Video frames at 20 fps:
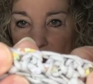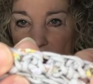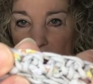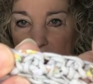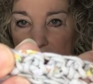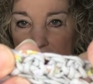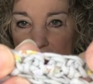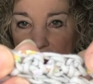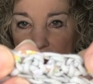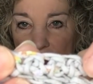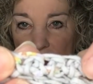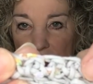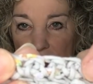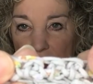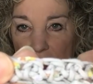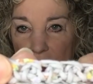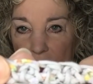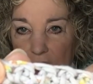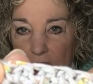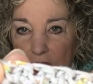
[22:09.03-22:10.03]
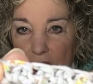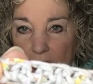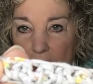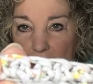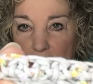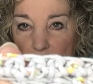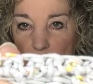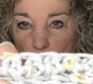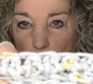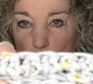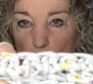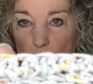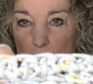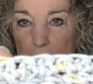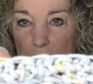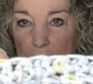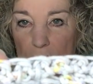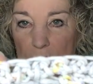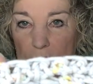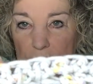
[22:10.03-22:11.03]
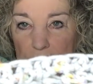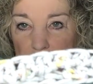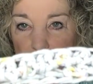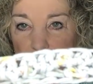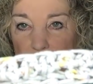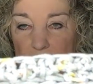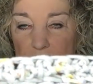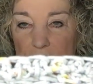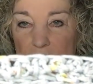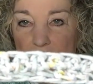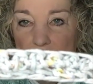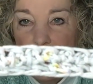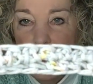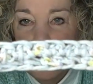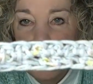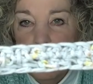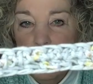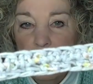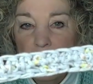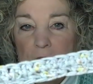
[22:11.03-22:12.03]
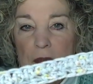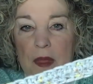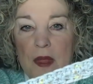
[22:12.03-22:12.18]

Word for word: dot here and there where the